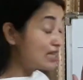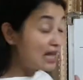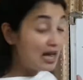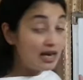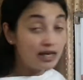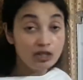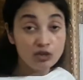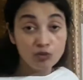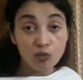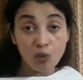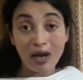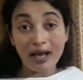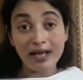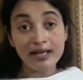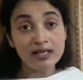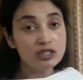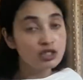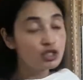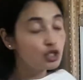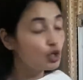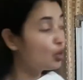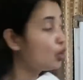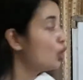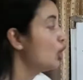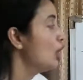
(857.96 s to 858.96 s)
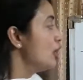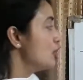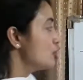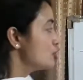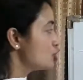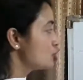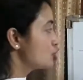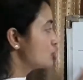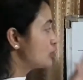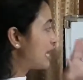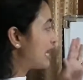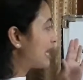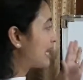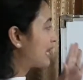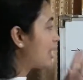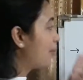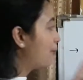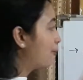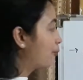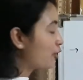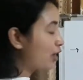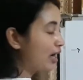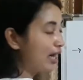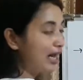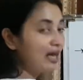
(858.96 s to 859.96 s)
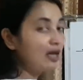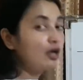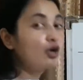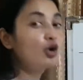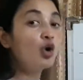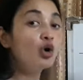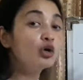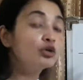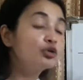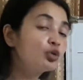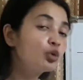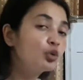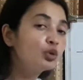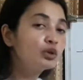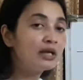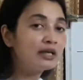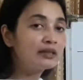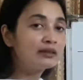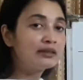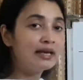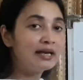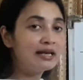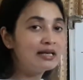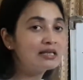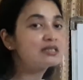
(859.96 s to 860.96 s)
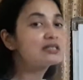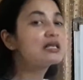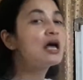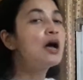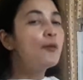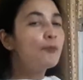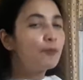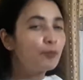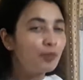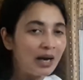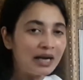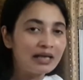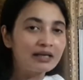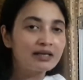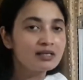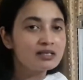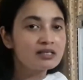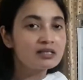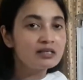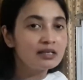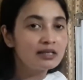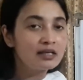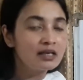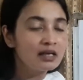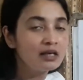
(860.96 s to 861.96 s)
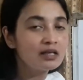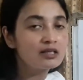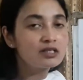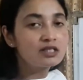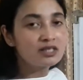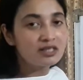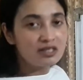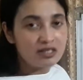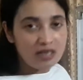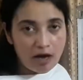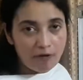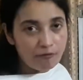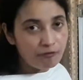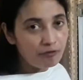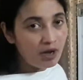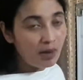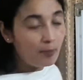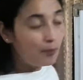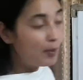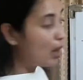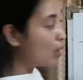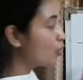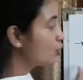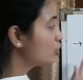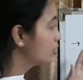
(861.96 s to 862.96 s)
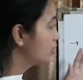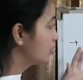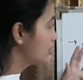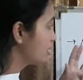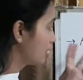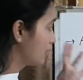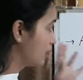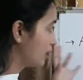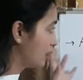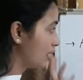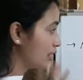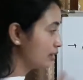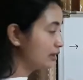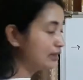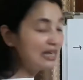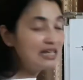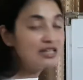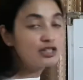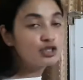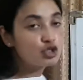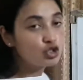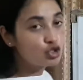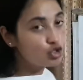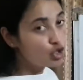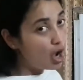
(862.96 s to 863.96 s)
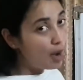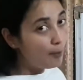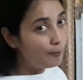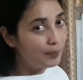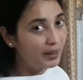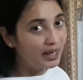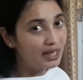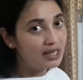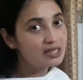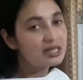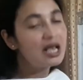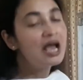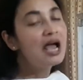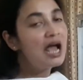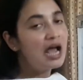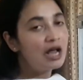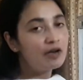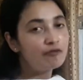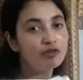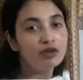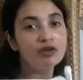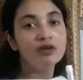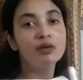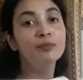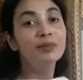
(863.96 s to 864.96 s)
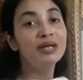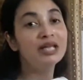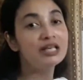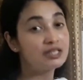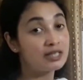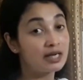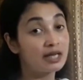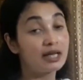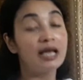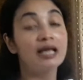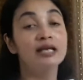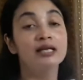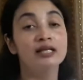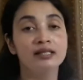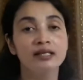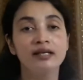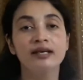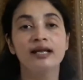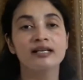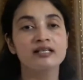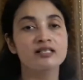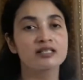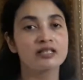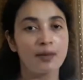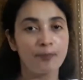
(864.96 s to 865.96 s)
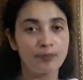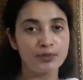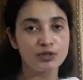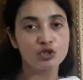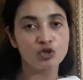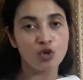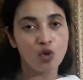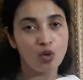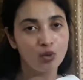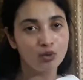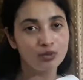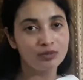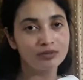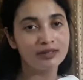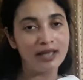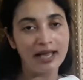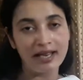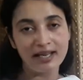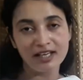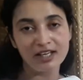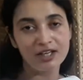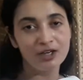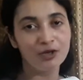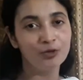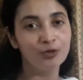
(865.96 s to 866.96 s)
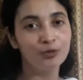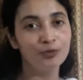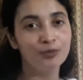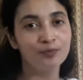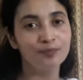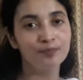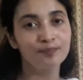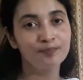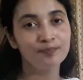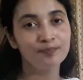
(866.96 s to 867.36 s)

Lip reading: advise you to take a break, go through the things, practice little stuff about these topics, and we will meet again in the next episode. Thank you.